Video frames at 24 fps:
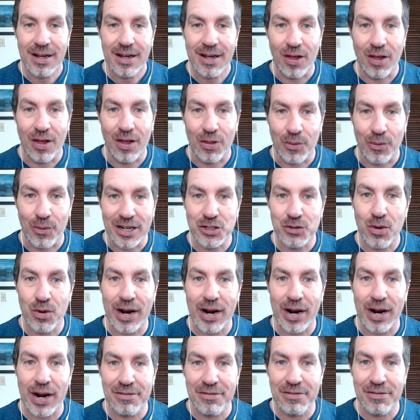Otherwise, you
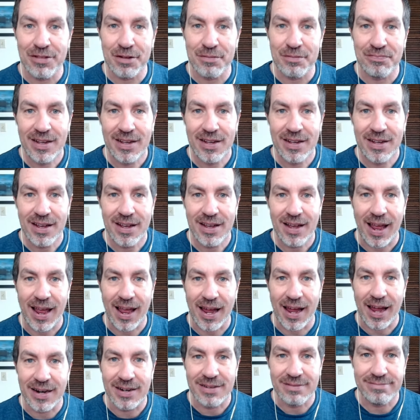won't have them,
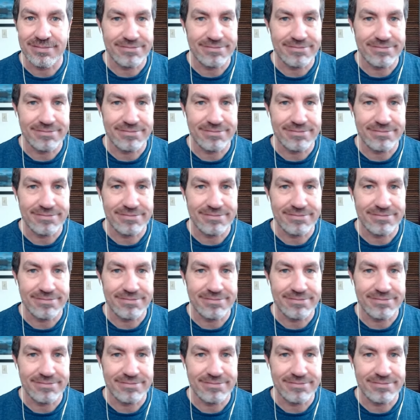and